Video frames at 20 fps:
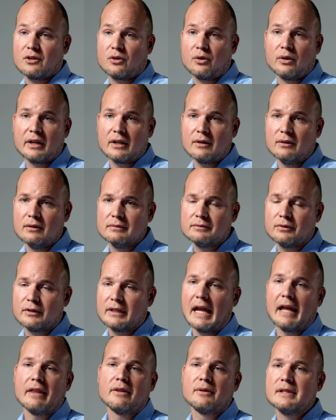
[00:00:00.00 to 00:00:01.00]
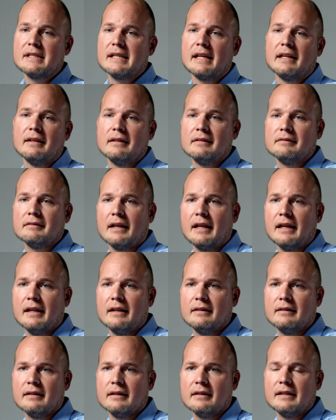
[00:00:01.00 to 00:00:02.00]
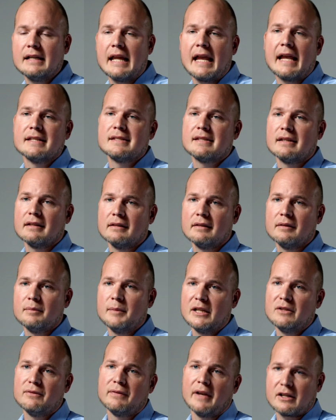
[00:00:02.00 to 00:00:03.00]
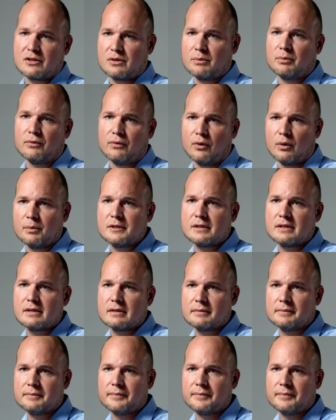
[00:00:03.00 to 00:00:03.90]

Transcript: are critical for gathering data and enhancing manufacturing performance.